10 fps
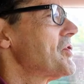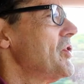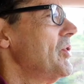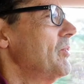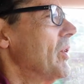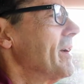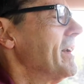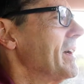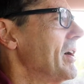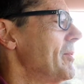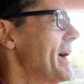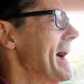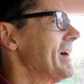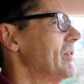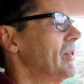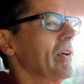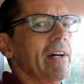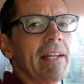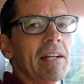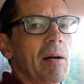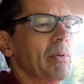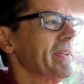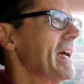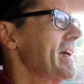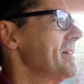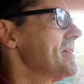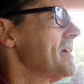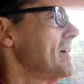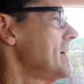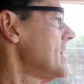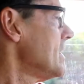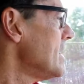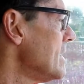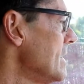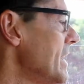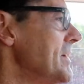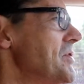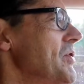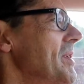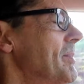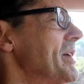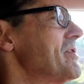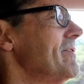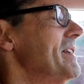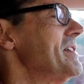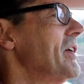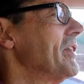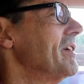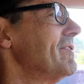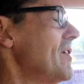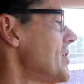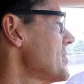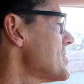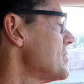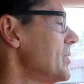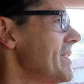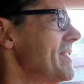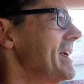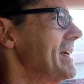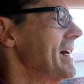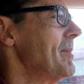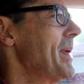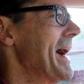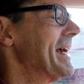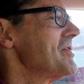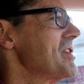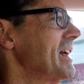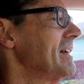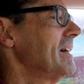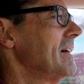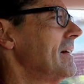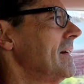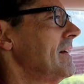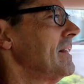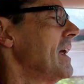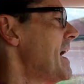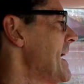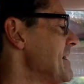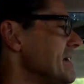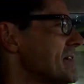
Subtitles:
shoot where I'm going to go back in a couple days and shoot a bunch of interior folks with the packaging line, the